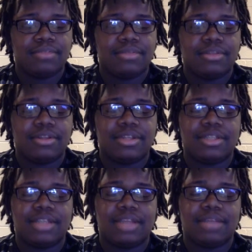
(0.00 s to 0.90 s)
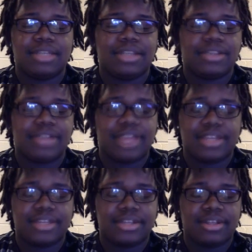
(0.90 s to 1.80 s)
during this time of
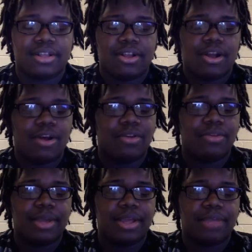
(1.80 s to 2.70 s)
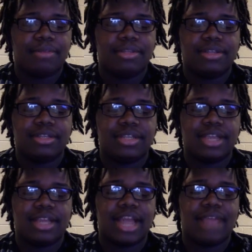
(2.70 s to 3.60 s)
segregation, all the way up until its
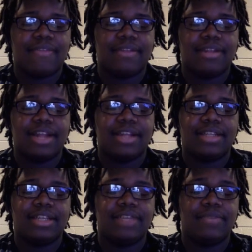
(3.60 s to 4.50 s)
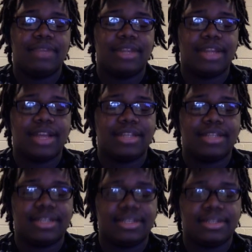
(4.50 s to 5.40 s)
end after the 1949
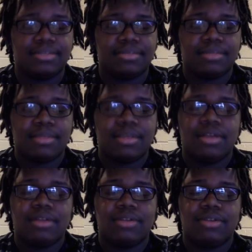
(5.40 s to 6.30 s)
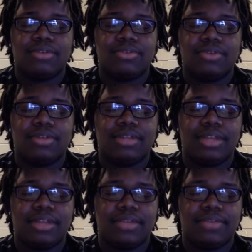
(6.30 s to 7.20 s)
season. Though
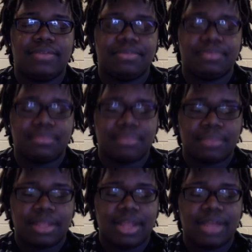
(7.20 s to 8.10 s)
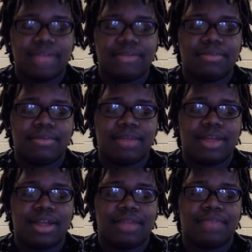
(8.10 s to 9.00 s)
short-lived, national
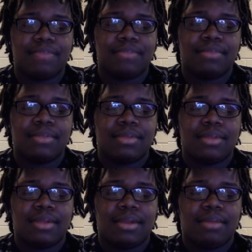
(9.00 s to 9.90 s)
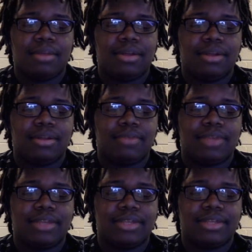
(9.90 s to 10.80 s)
pride among
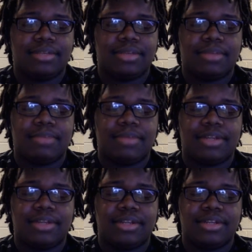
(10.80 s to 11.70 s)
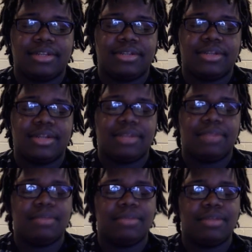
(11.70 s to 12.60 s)
racism and prejudice that the
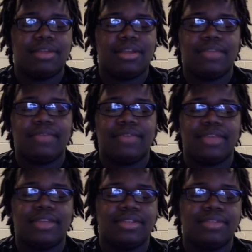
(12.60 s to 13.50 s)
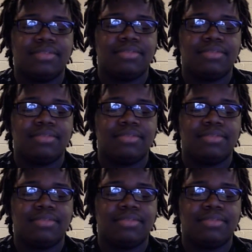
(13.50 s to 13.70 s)
people of color face